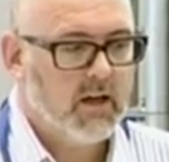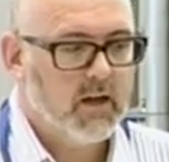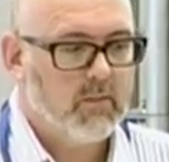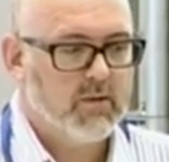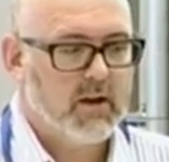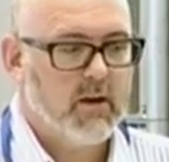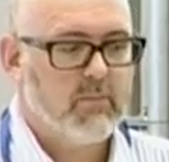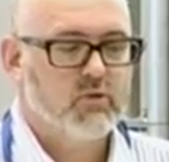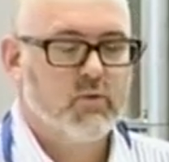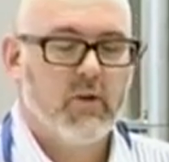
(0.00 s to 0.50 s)

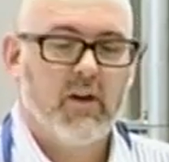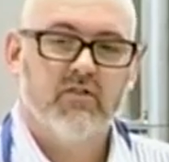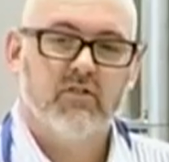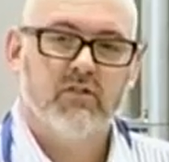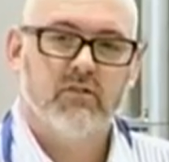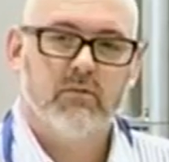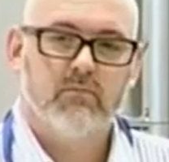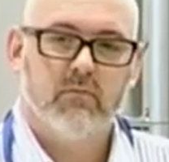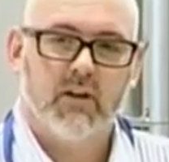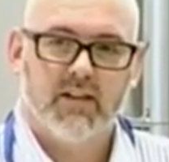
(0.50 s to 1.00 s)
And perhaps we have
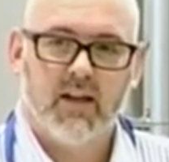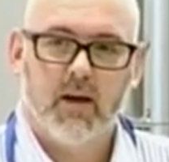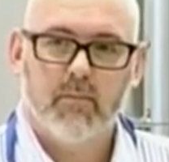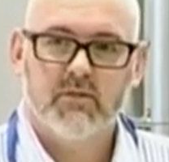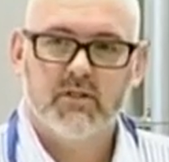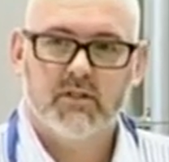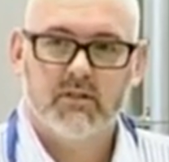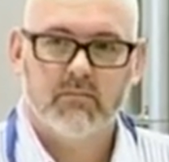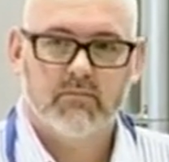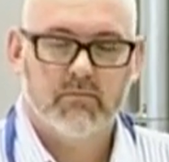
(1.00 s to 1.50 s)
to
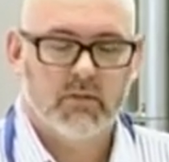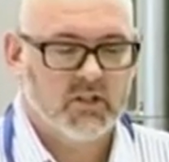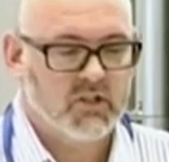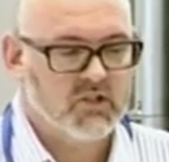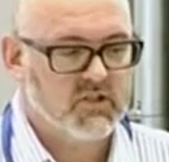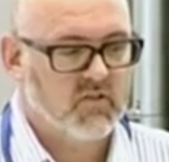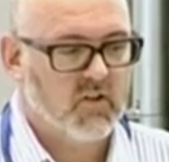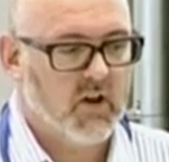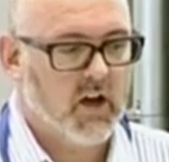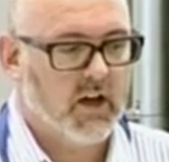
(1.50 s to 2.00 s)
adapt
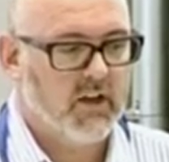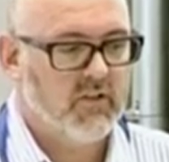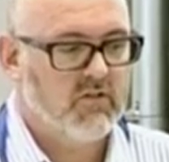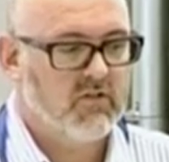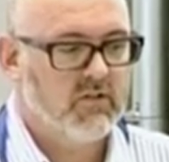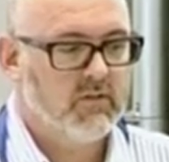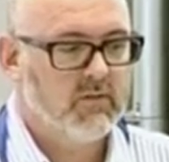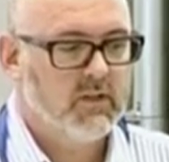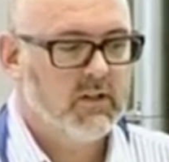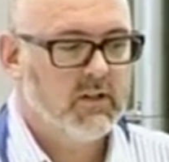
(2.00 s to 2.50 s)
and
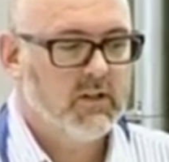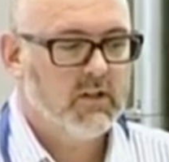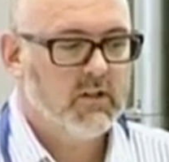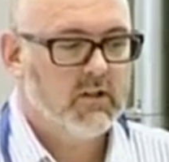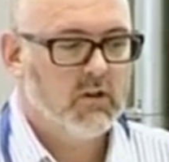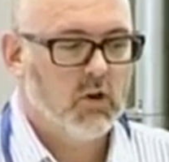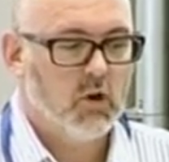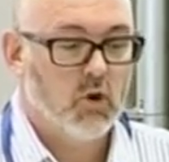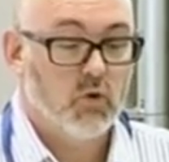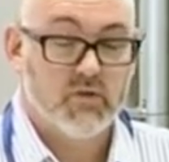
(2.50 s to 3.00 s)
survive,
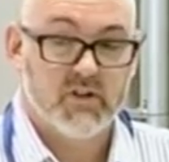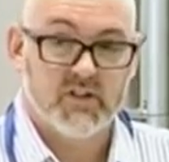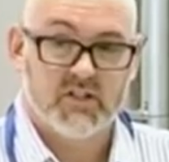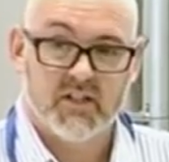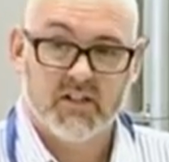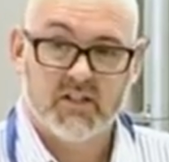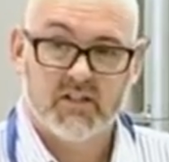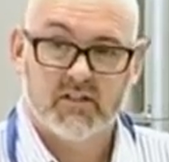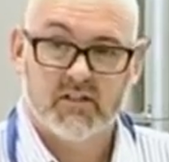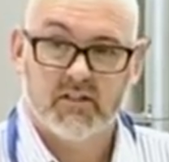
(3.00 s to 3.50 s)
or
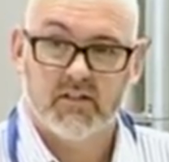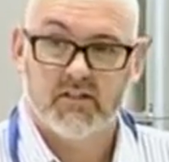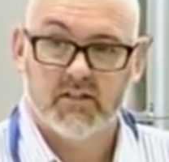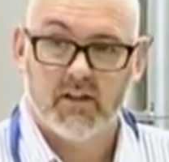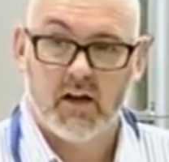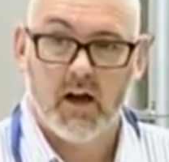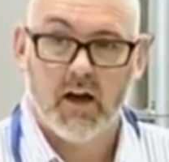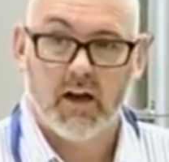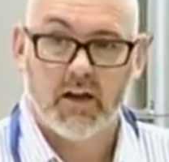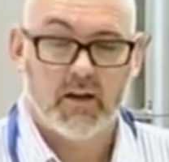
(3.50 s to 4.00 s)
resist and
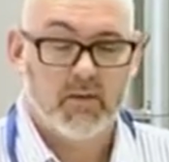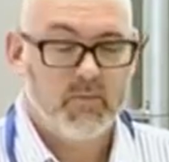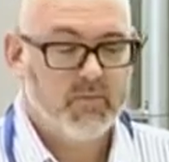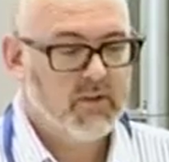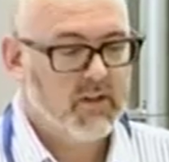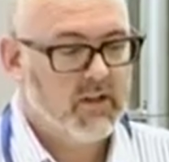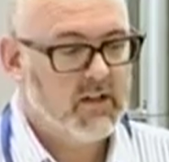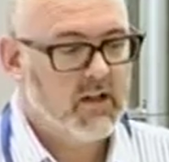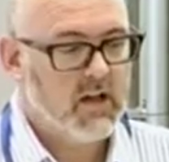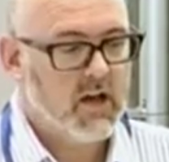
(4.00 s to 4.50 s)
die,
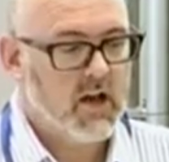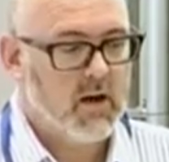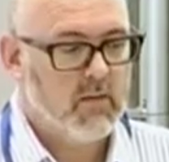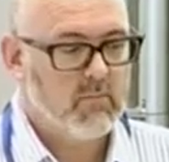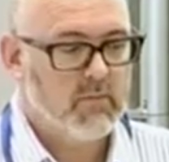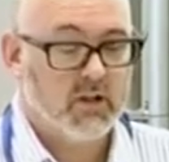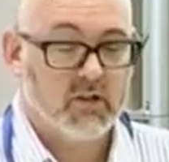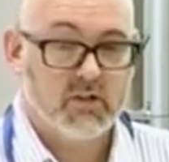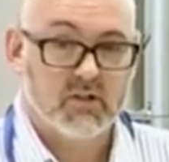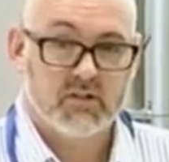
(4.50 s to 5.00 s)

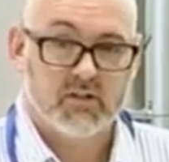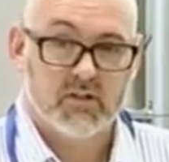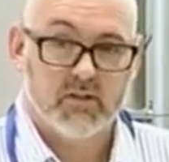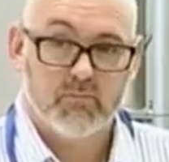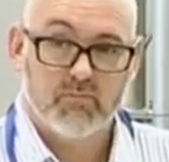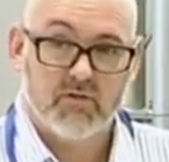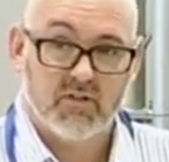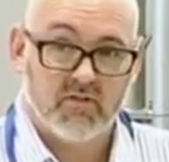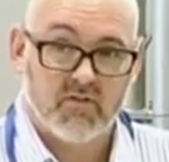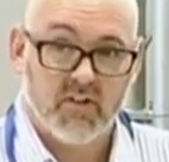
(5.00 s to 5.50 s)
because
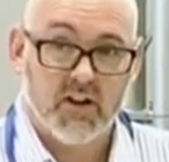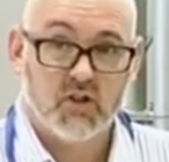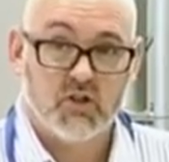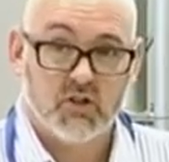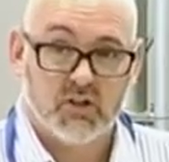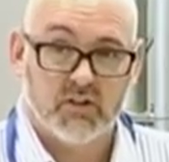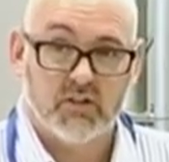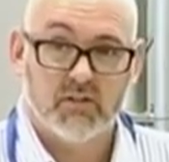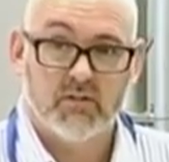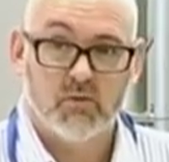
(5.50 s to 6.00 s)
the
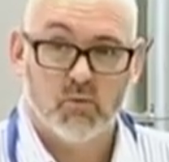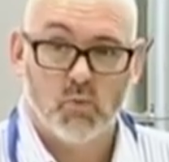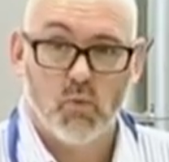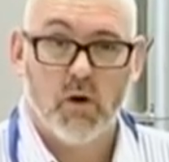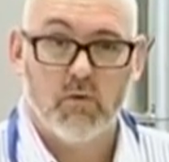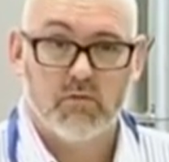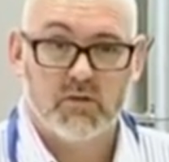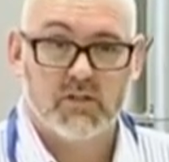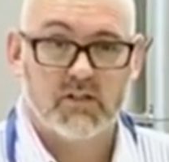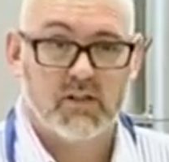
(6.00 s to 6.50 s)
profession
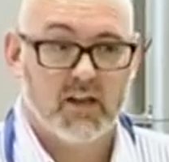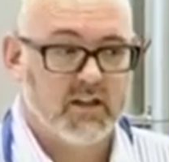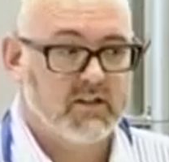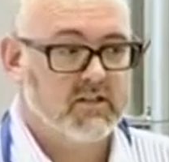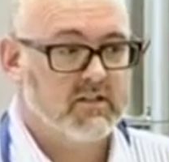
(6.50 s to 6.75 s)
won't stay